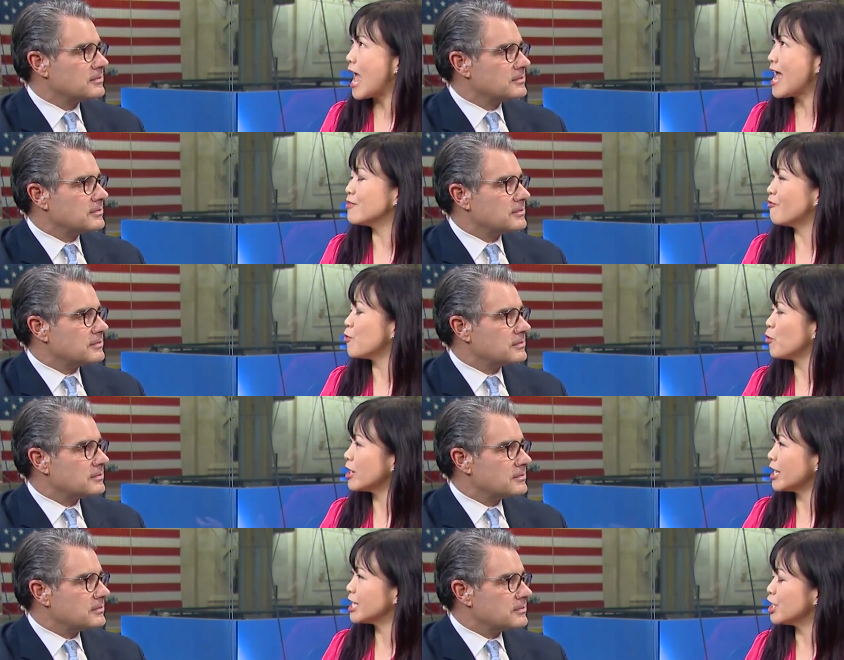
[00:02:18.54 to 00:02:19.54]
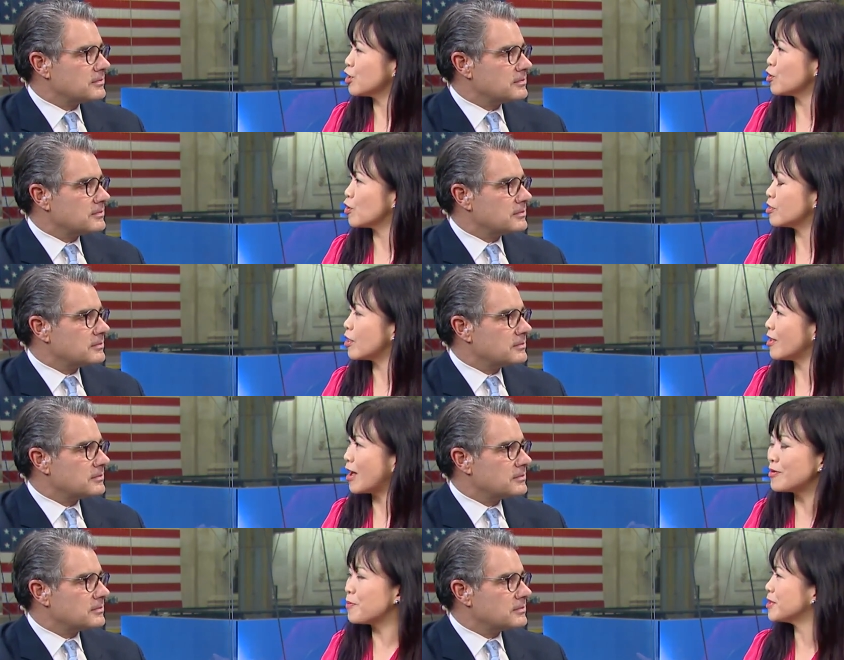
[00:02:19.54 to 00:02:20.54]
Speaker 1: And from what I hear,
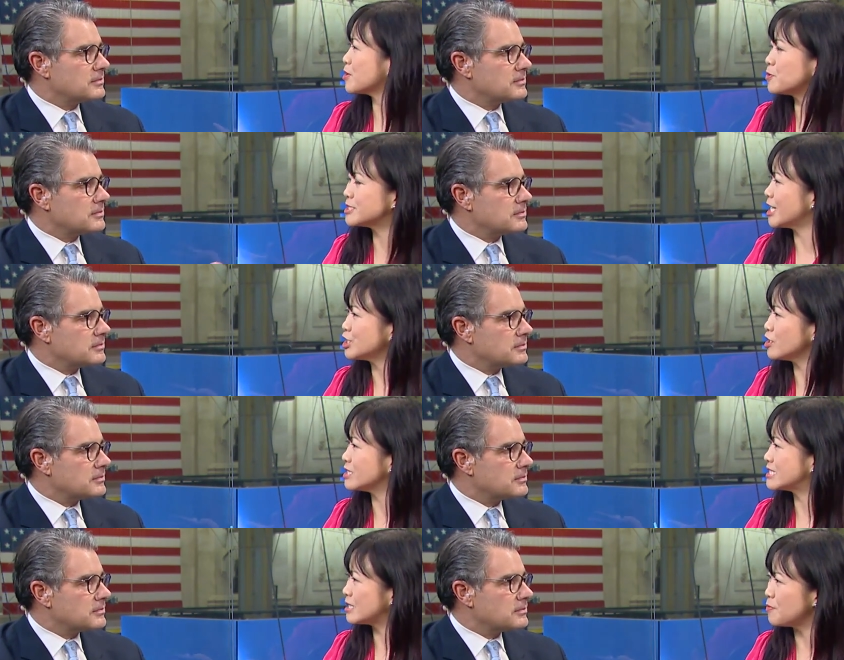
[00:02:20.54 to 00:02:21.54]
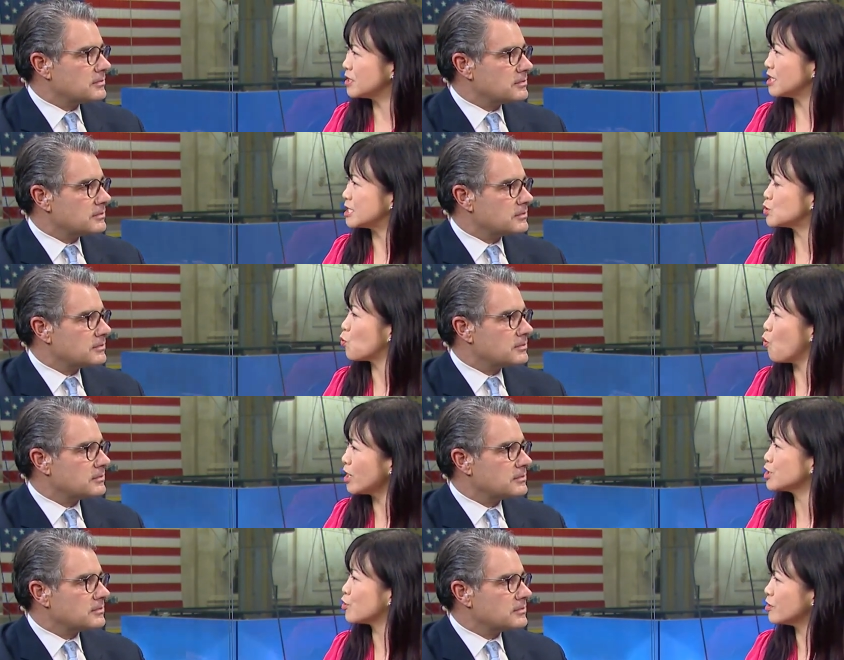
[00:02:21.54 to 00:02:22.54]
I mean, the potential is limitless.
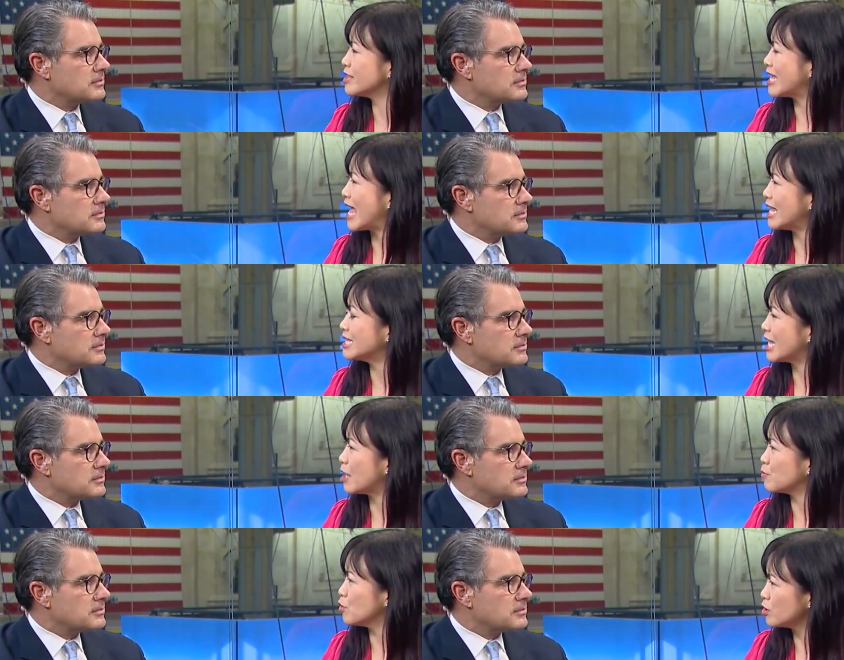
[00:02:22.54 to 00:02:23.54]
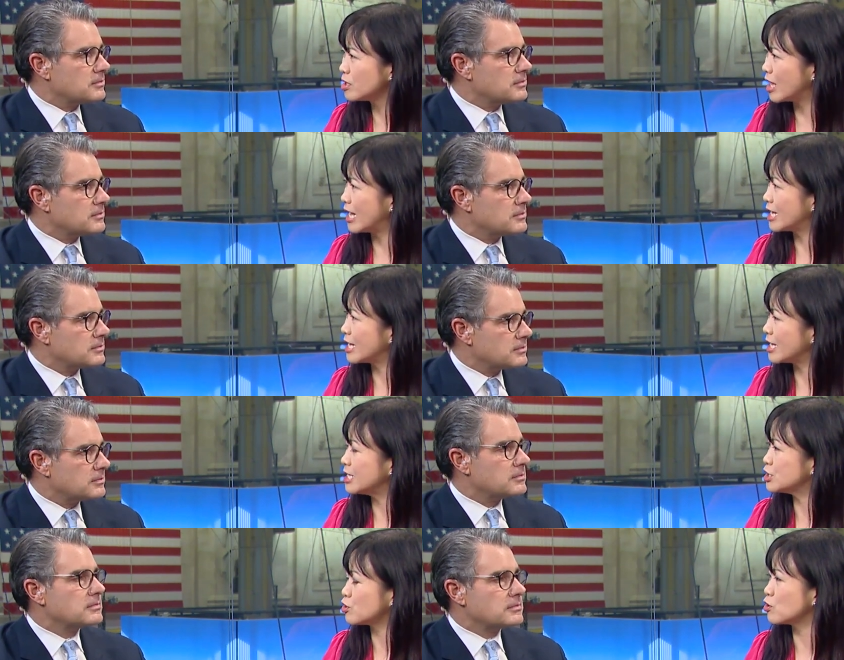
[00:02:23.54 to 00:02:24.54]
What could the end game look like
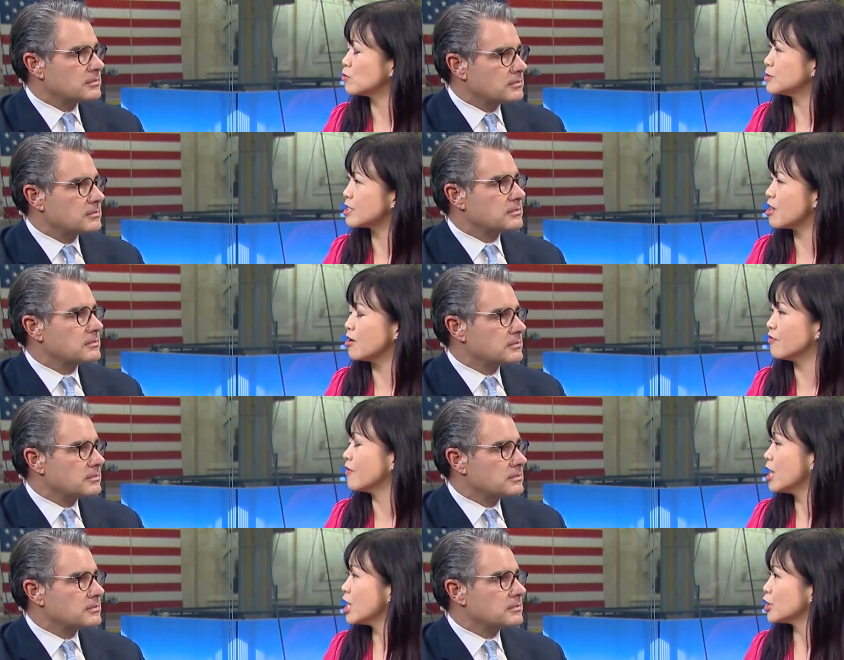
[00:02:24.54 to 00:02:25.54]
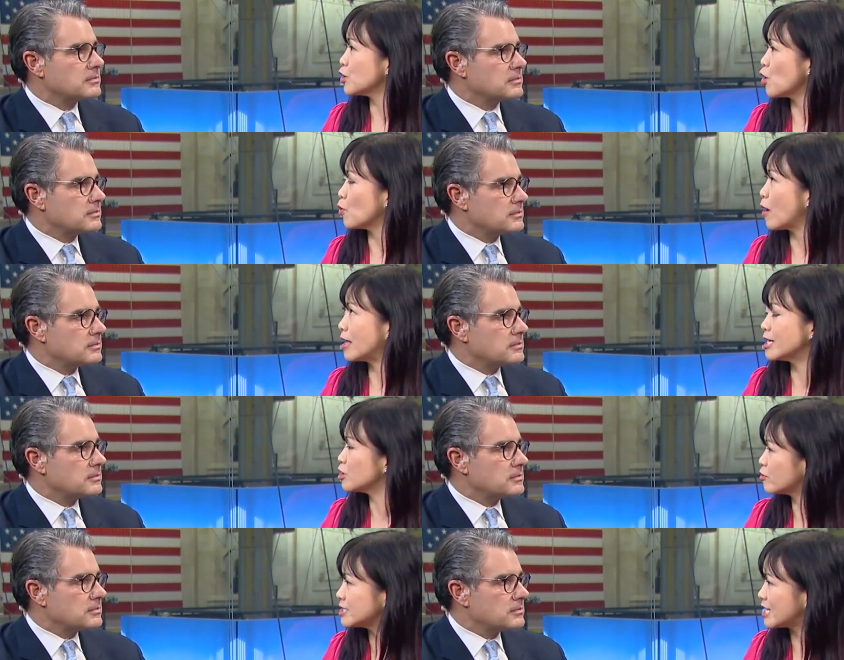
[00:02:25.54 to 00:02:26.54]
in terms of, you know,
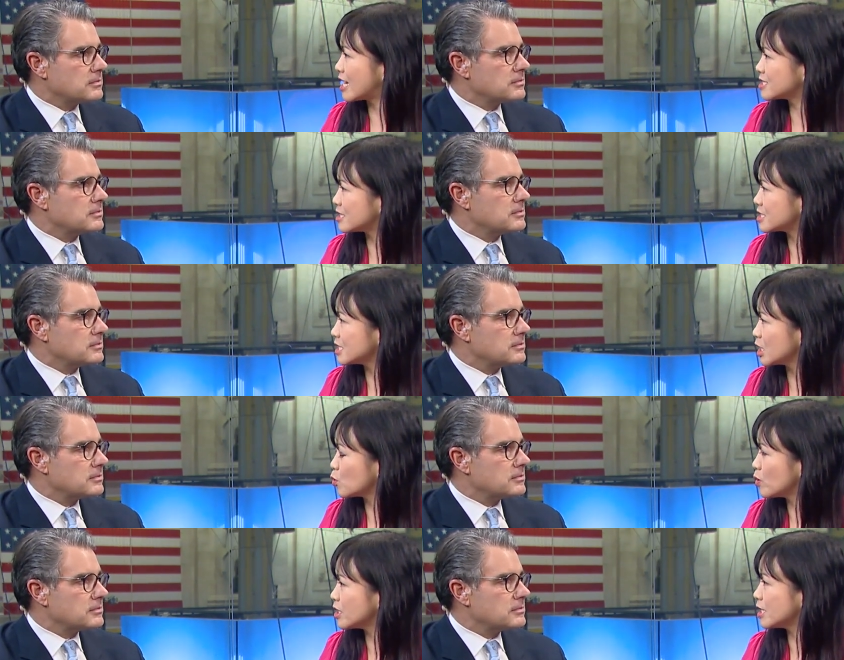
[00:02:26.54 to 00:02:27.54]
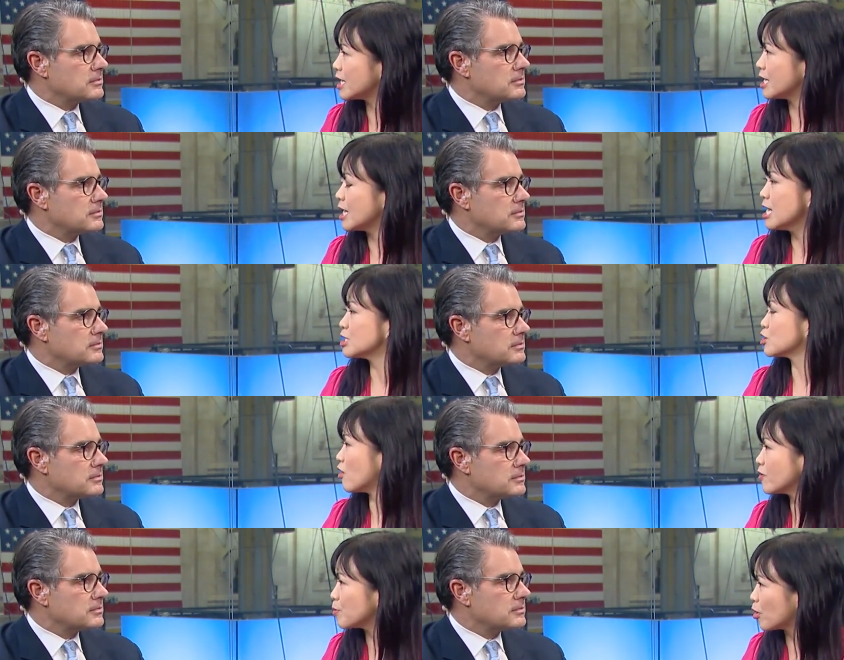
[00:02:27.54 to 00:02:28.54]
increased access to liquidity,
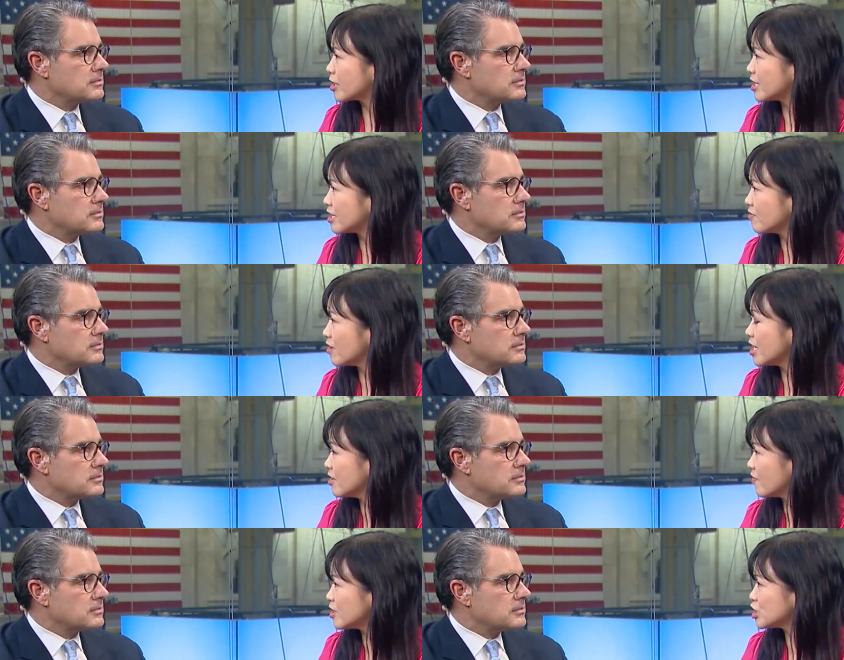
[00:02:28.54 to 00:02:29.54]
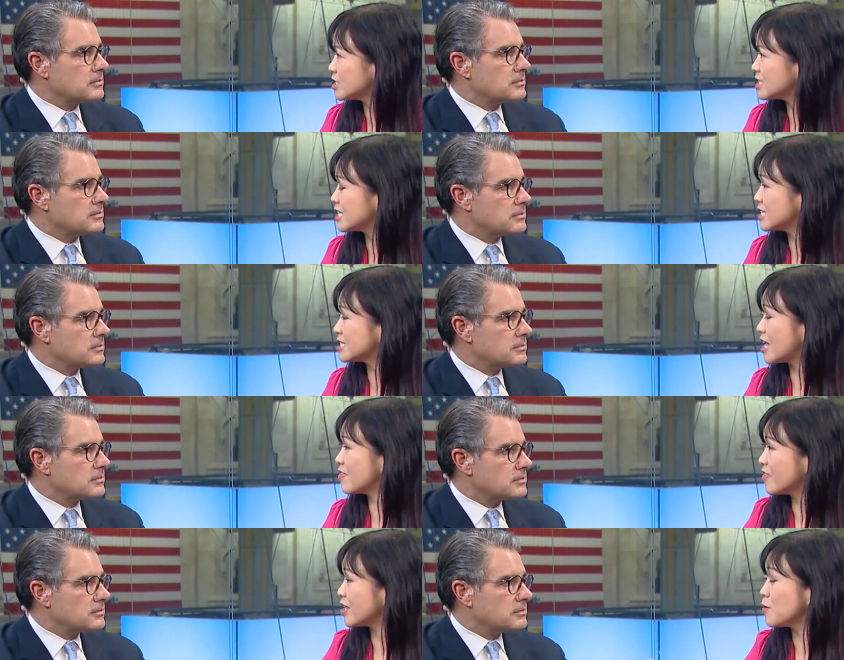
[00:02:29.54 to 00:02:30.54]
solving market inefficiencies, and
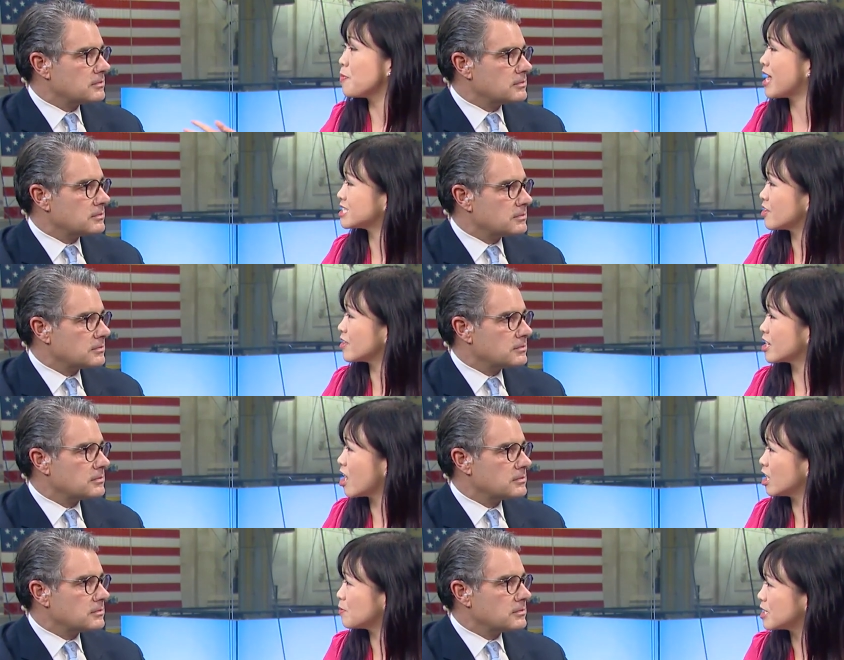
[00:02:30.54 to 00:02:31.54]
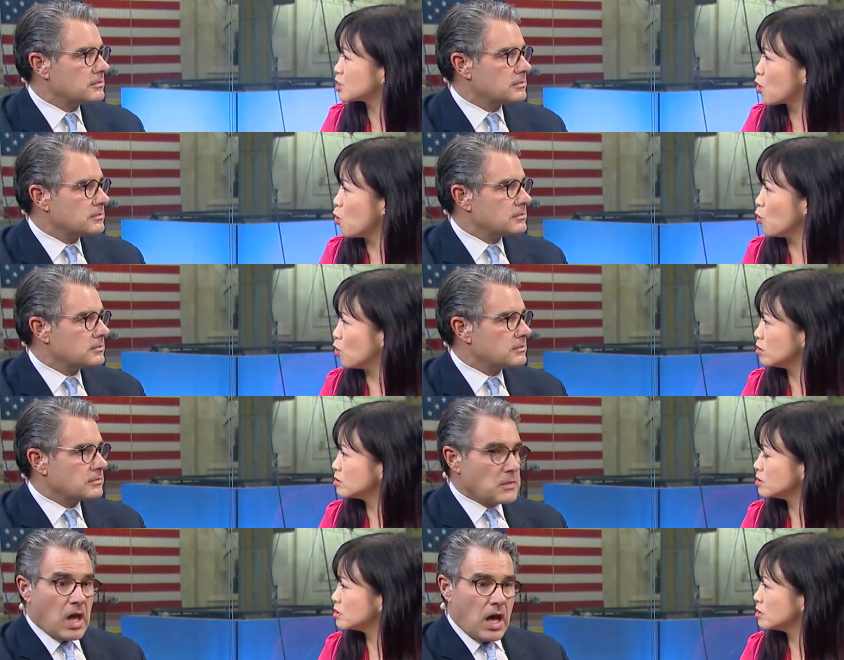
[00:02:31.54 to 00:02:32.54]
then the impact on the economy as a whole?
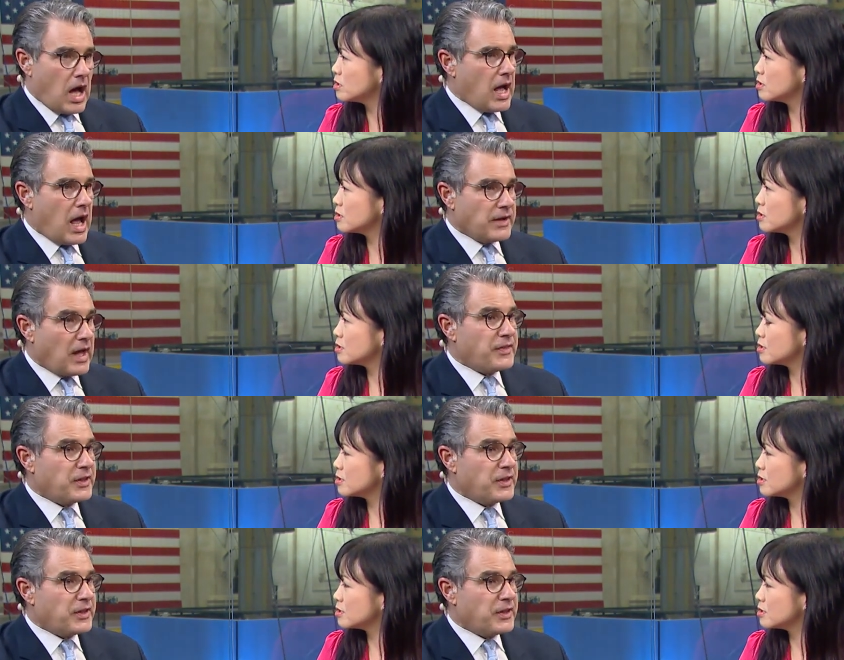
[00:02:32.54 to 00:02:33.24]
Speaker 2: I, I